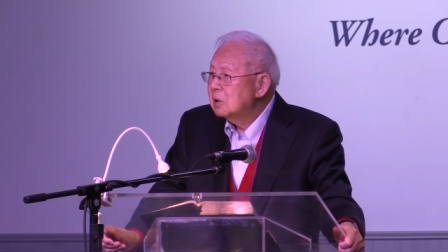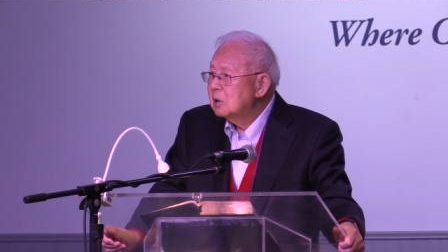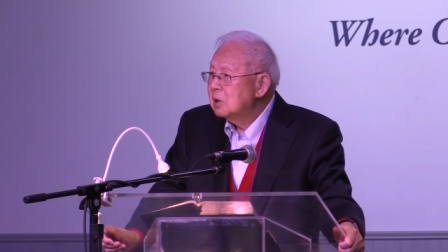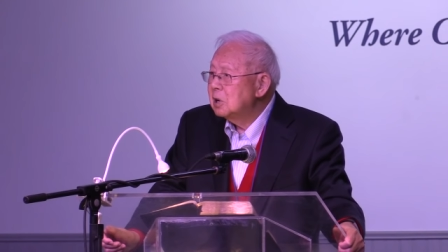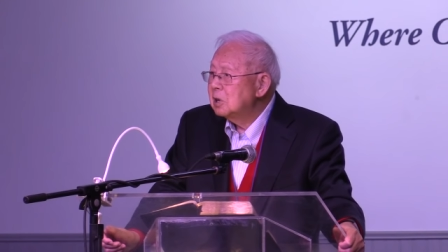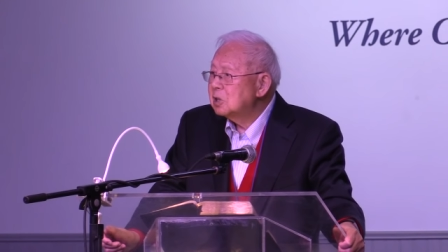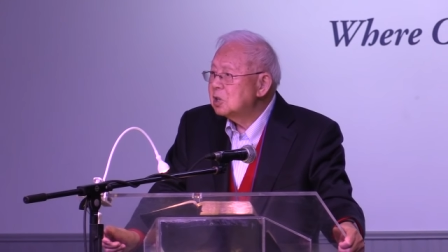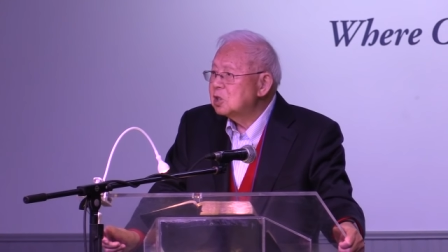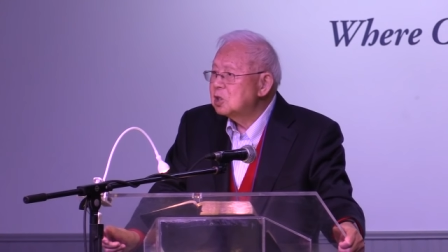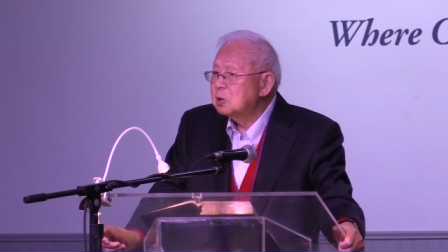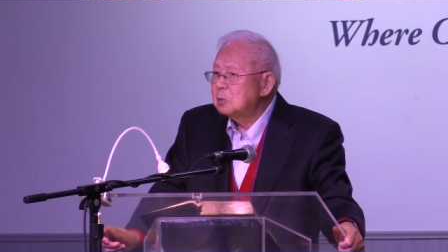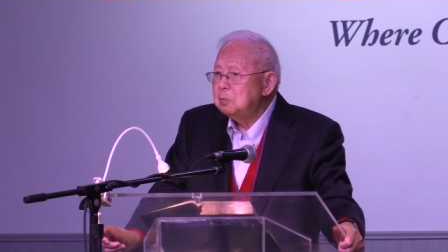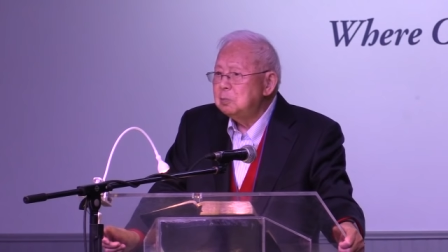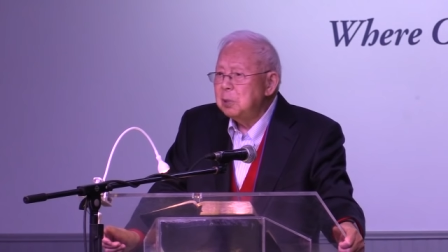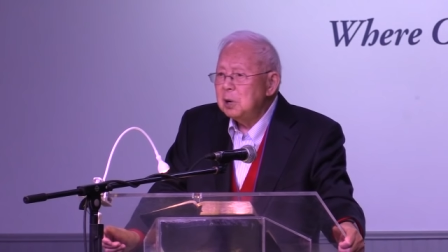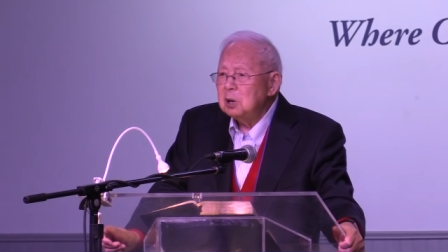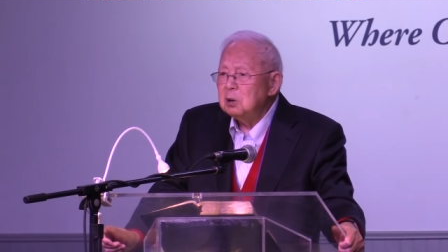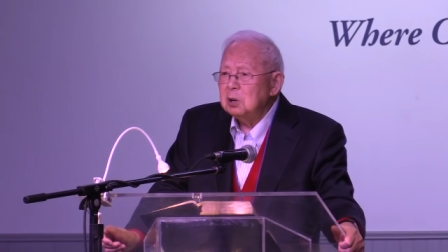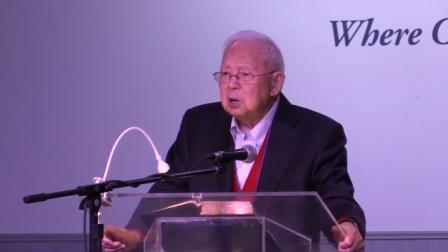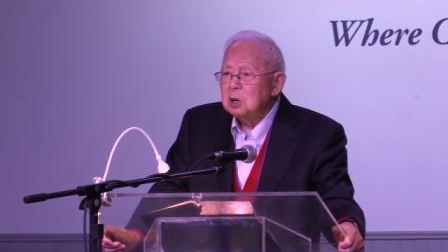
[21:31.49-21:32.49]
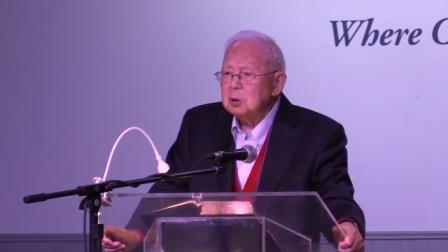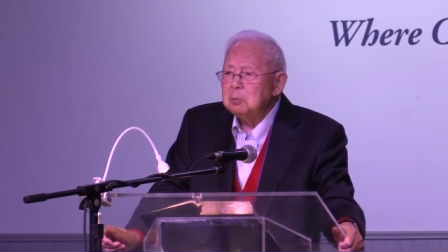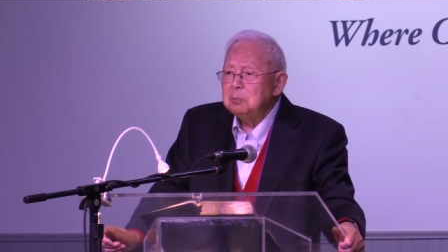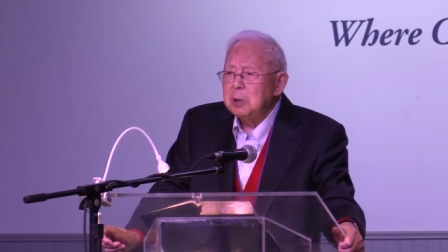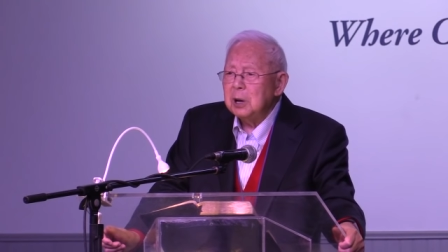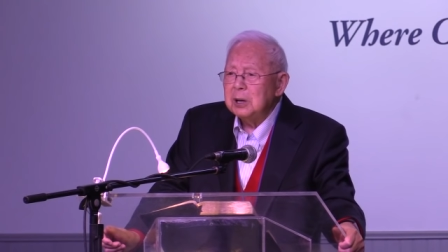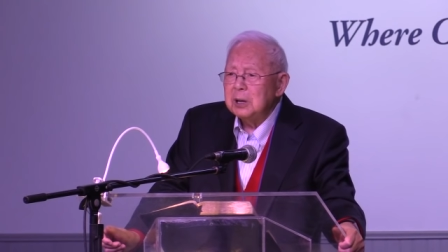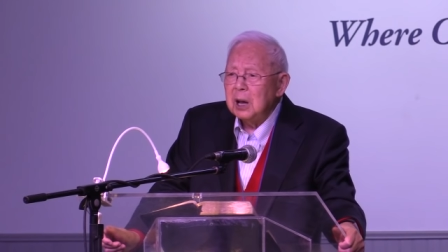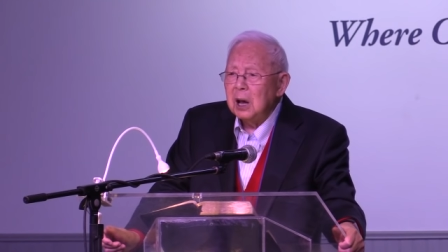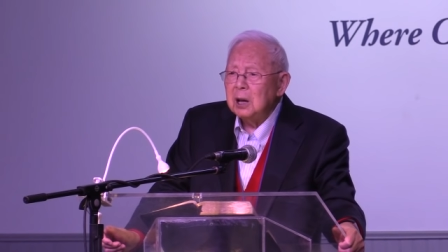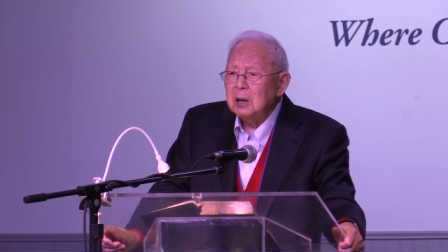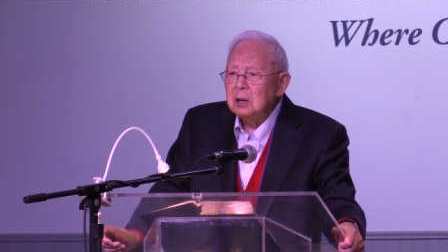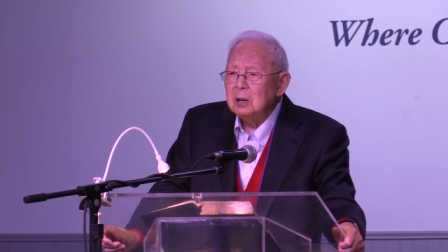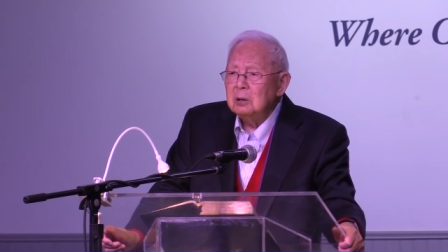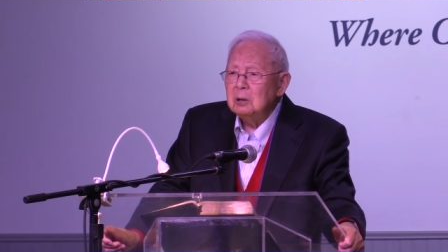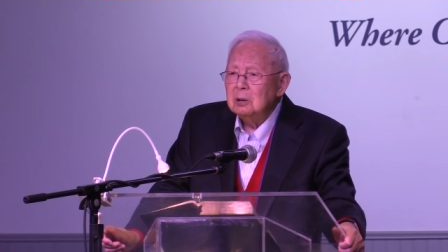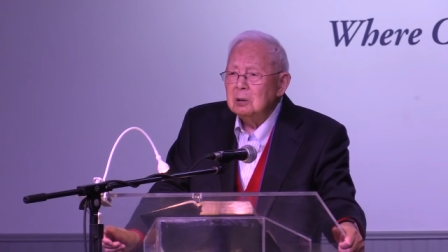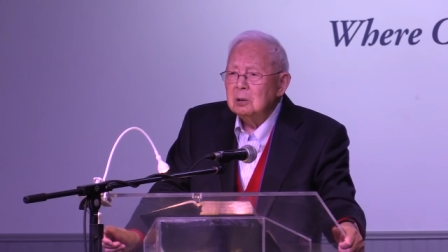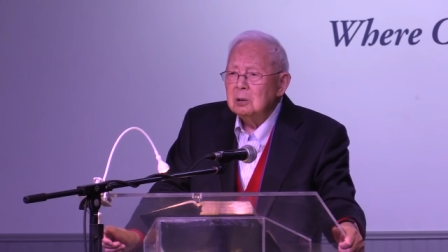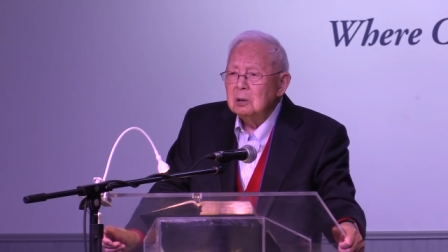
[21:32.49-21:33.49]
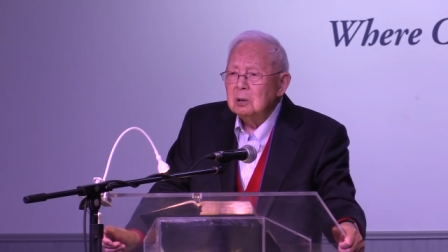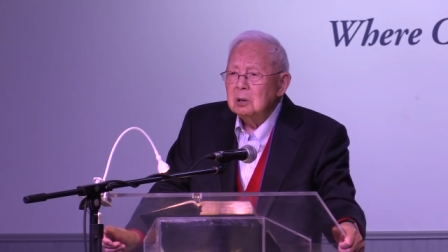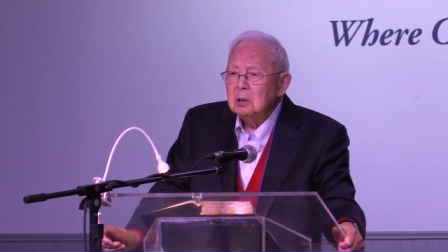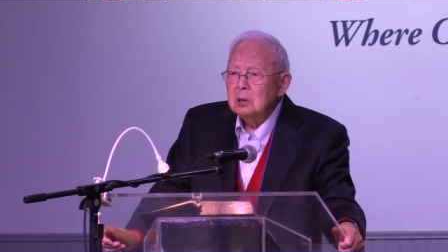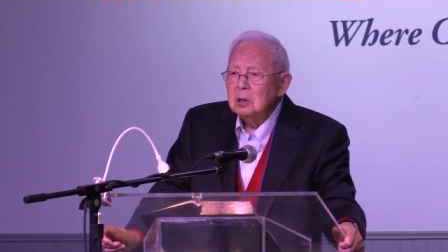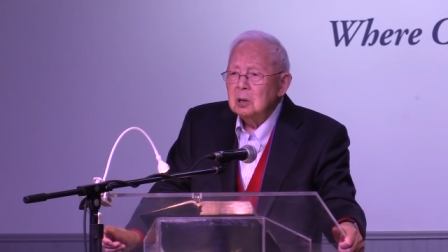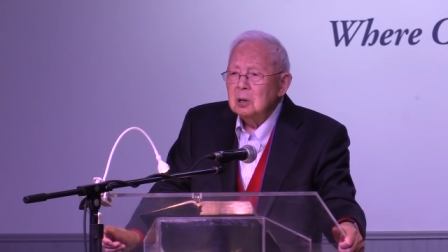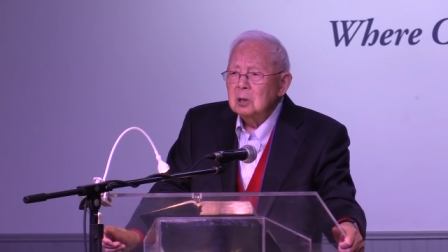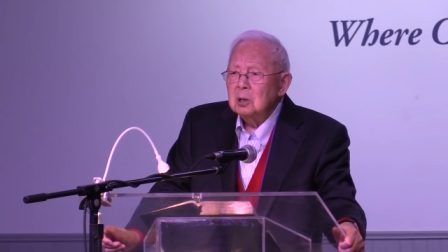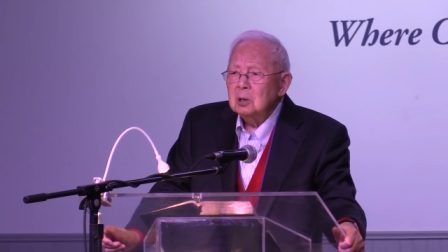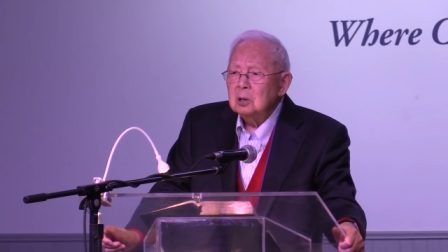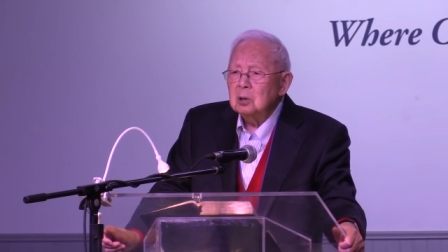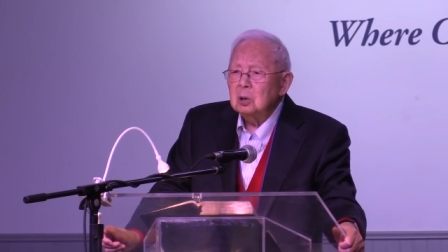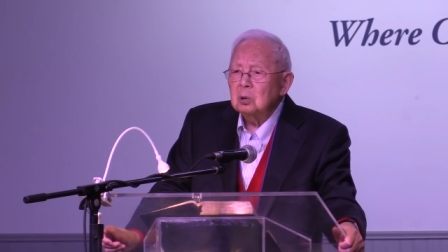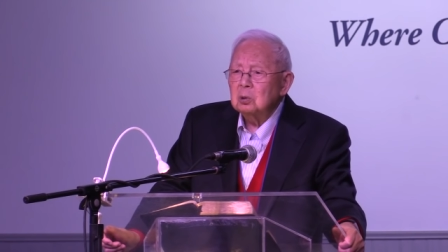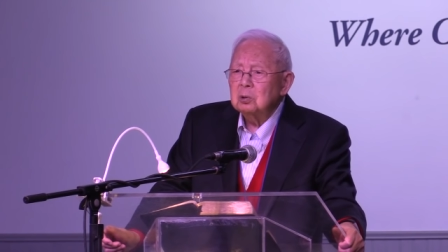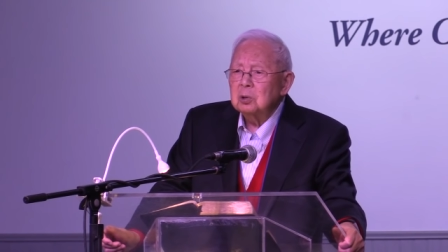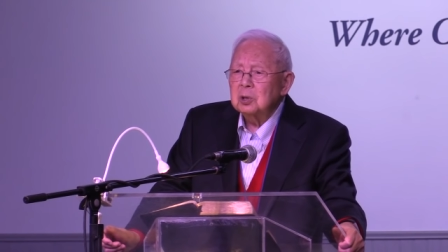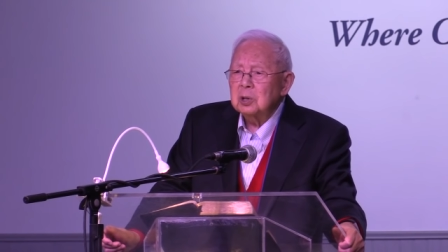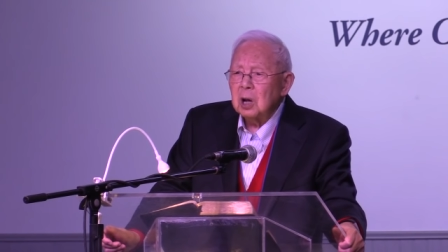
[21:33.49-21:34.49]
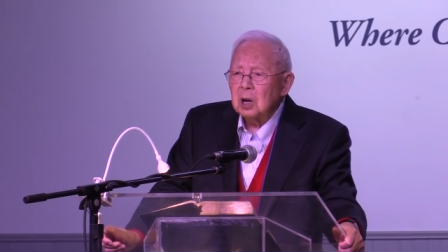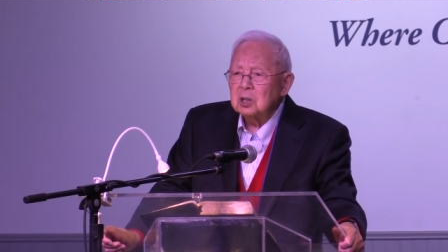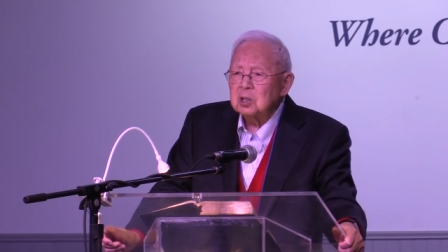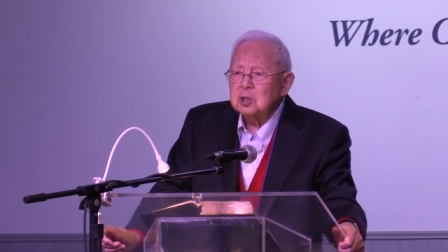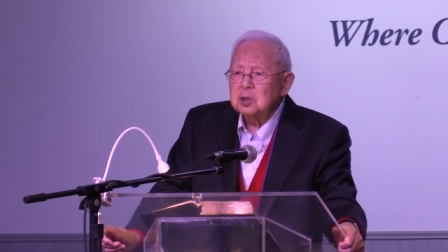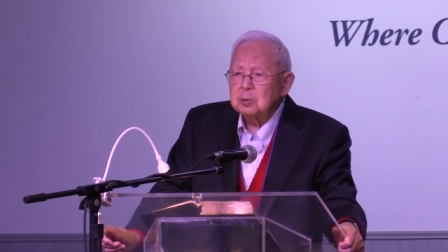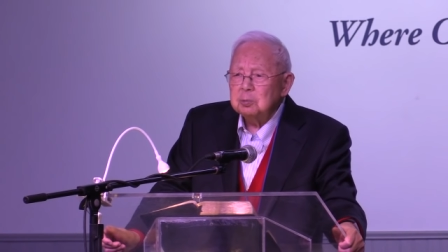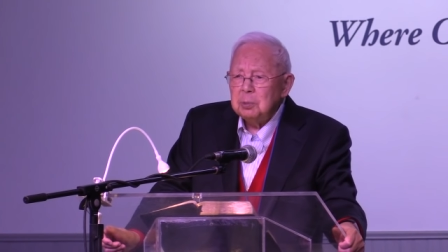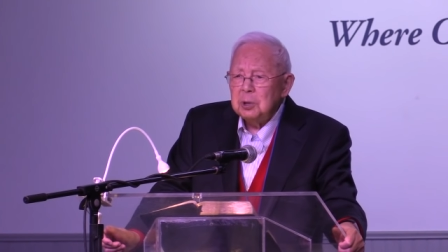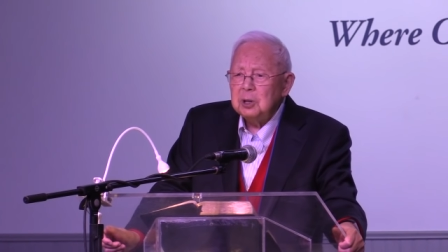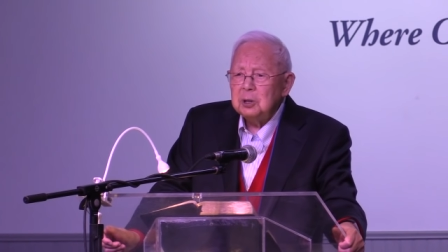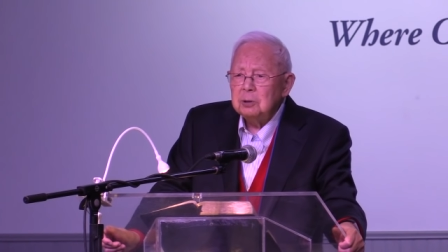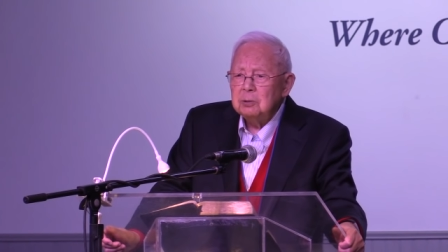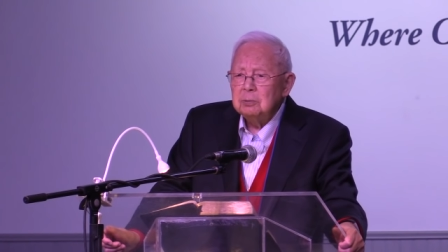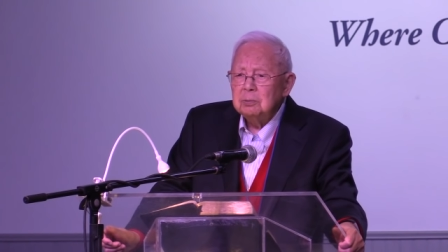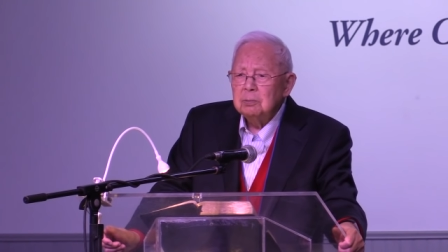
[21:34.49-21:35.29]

His spirit began to touch me.